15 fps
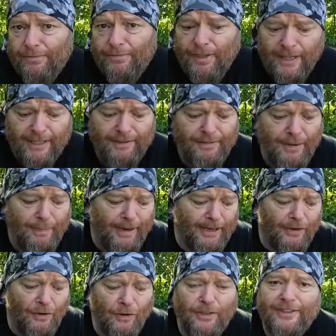And I'll give you a
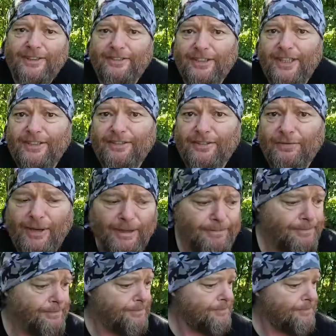better look at the jigs as well.